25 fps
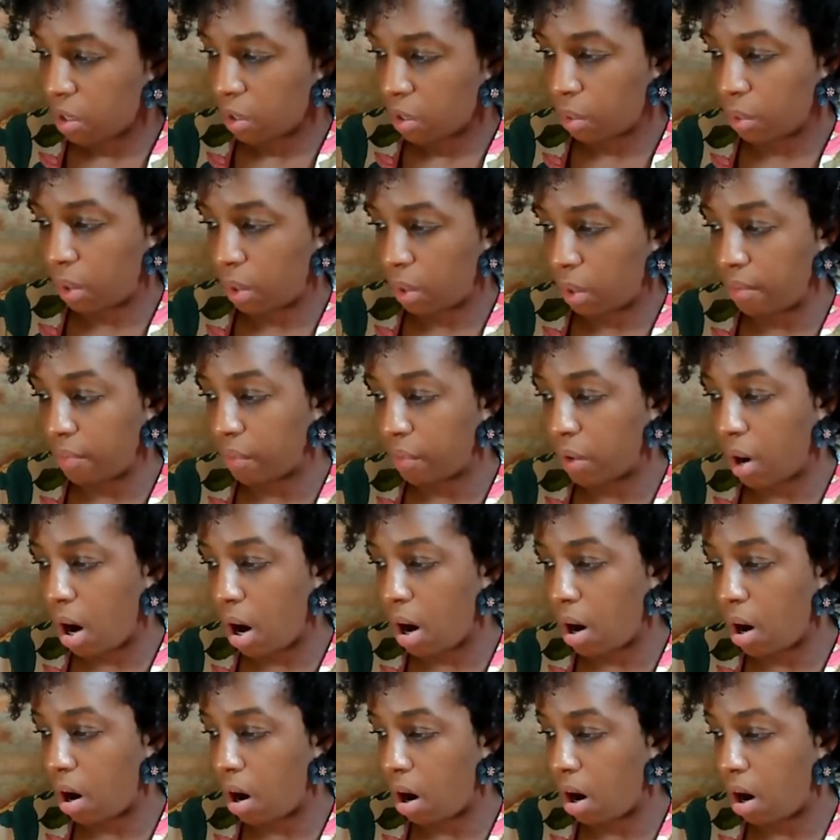Great for
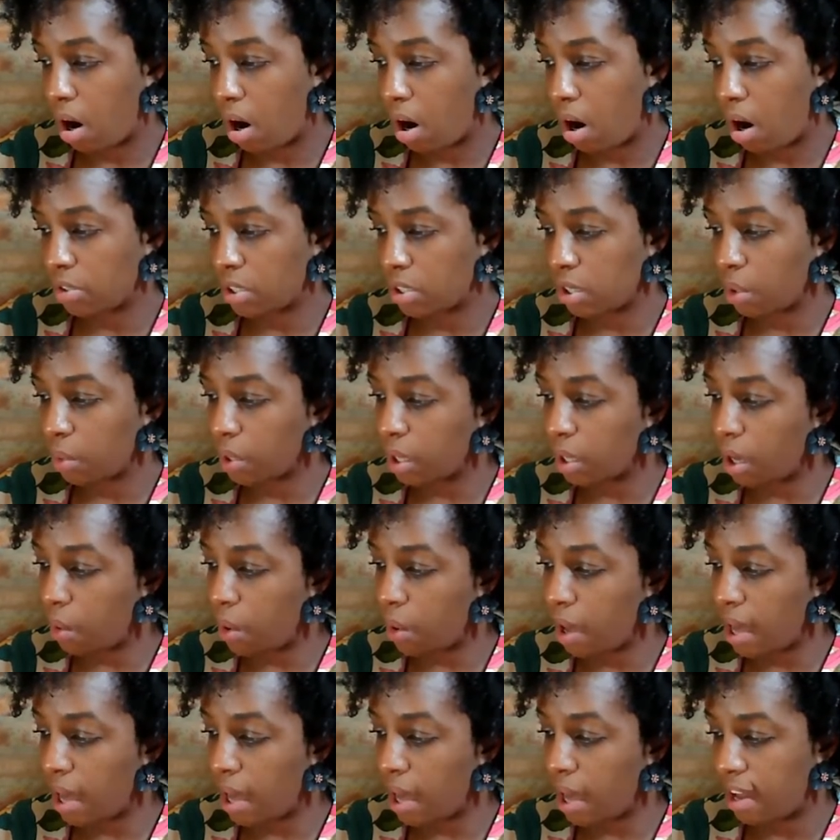our hearts, so go
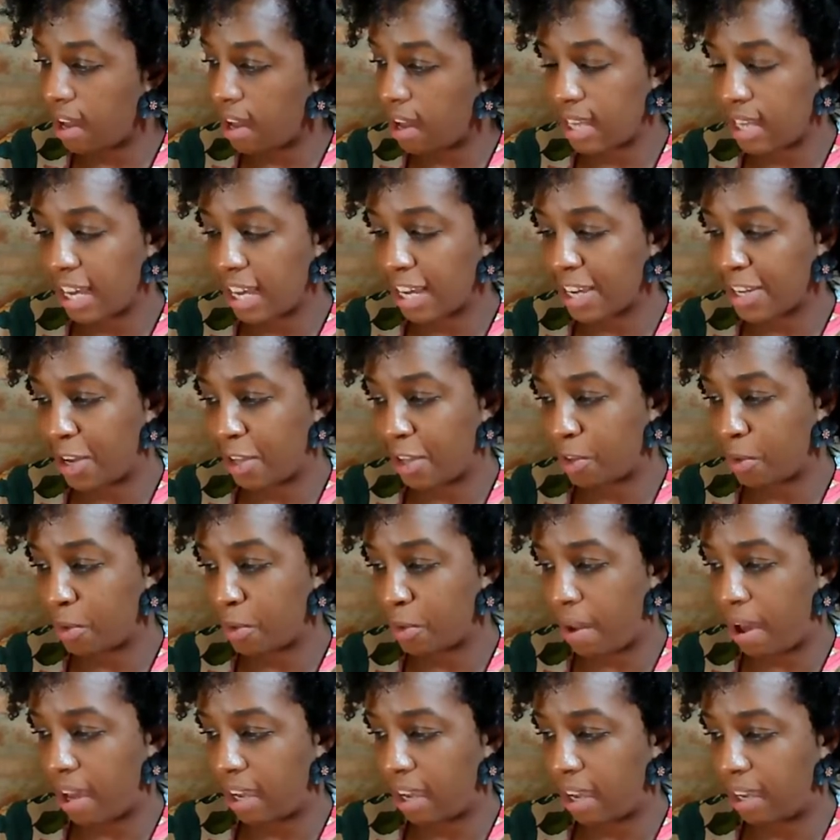ahead, take another
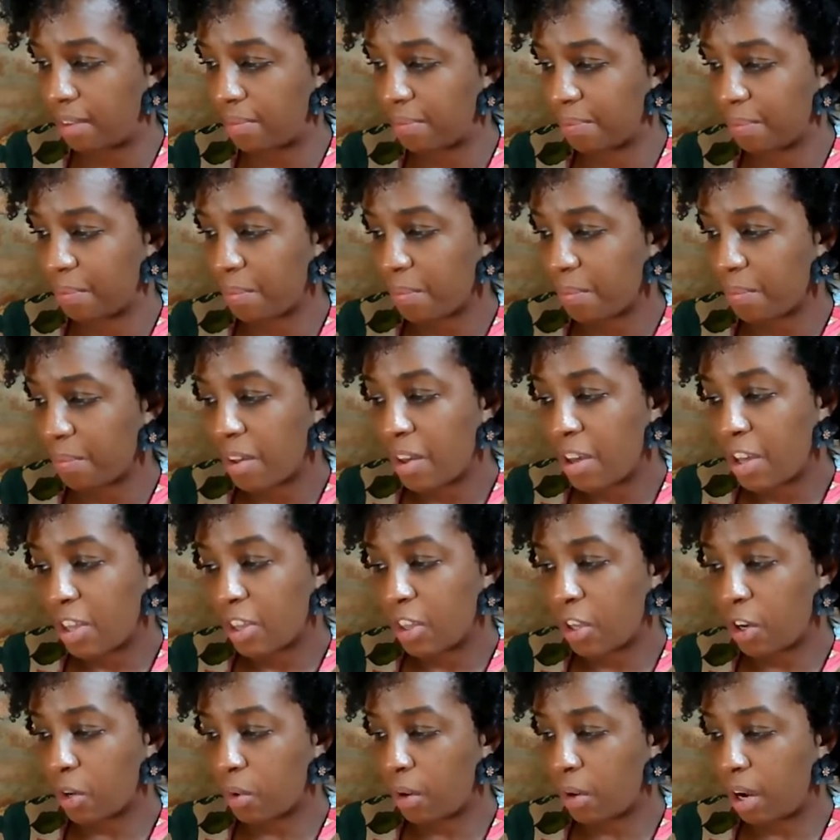bite.
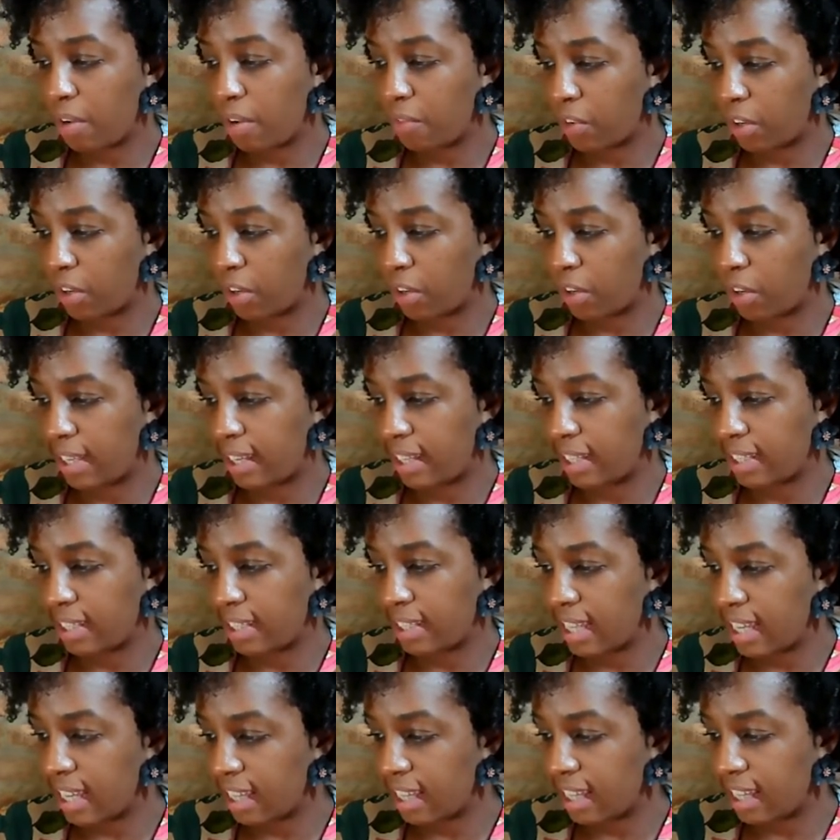They're great for cleaning
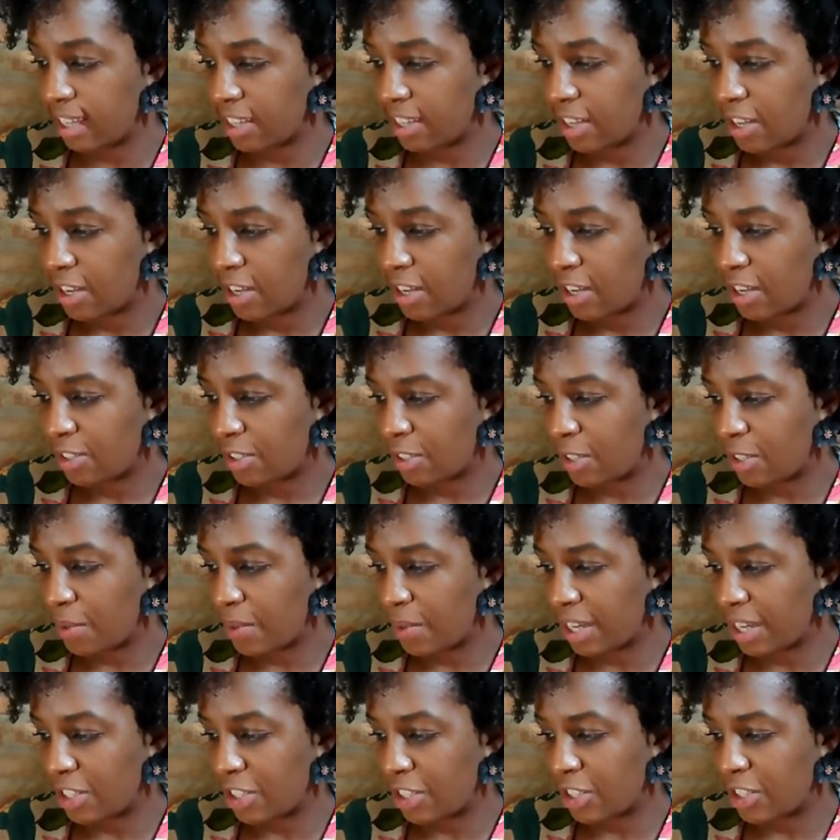teeth, so
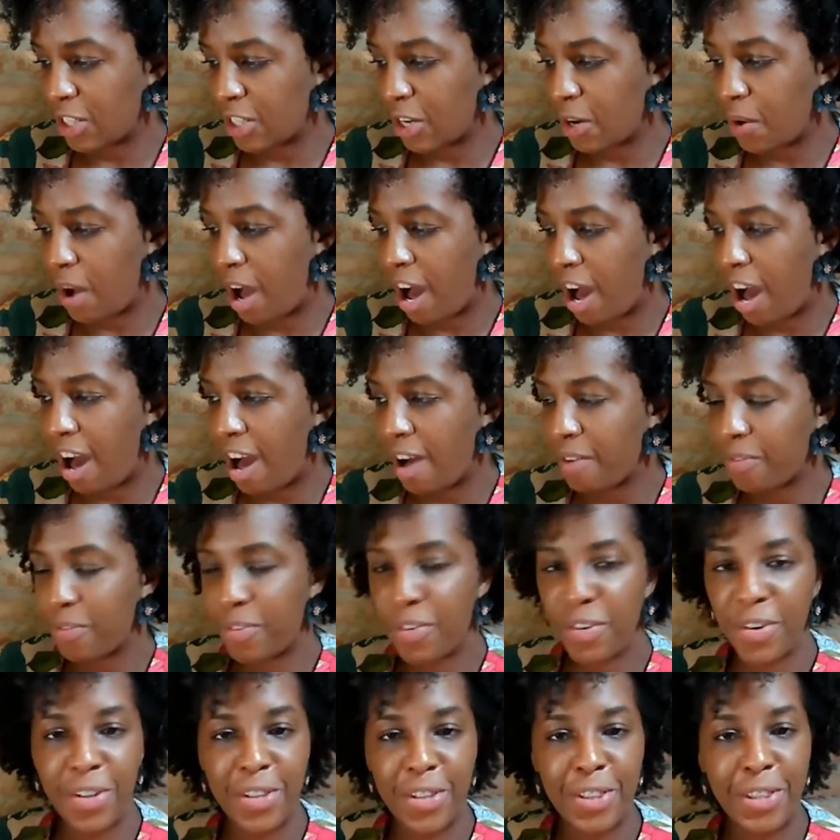you can show off
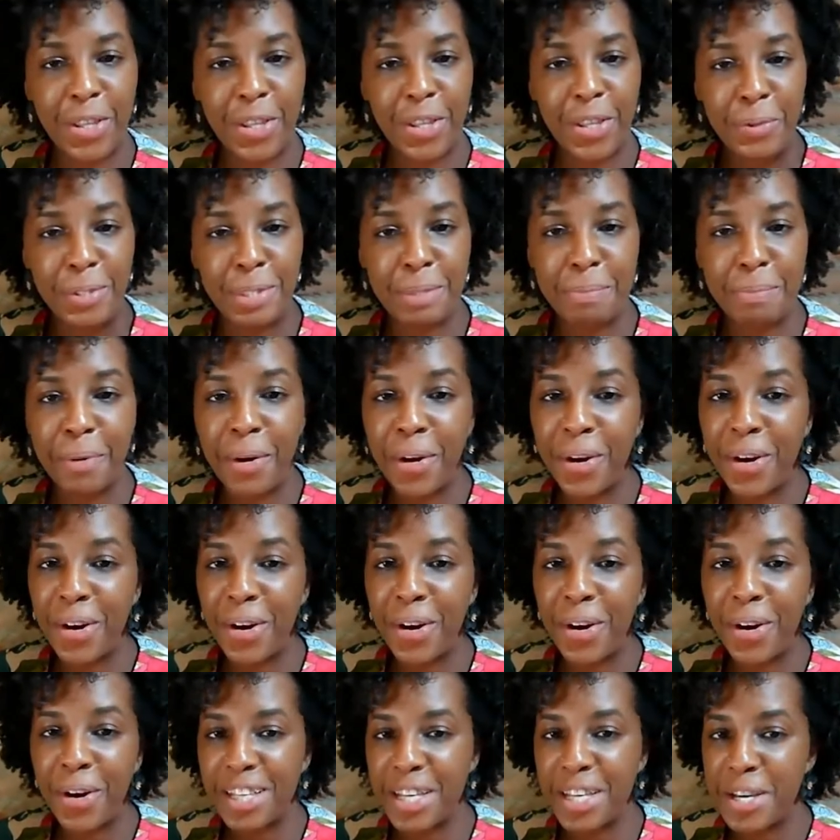those
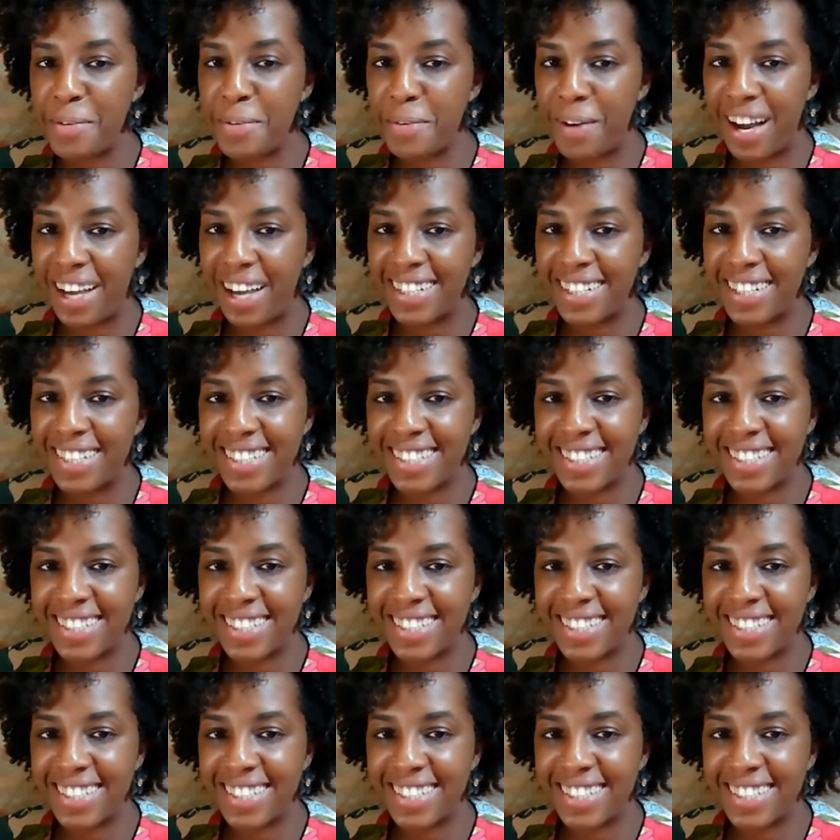pearly whites.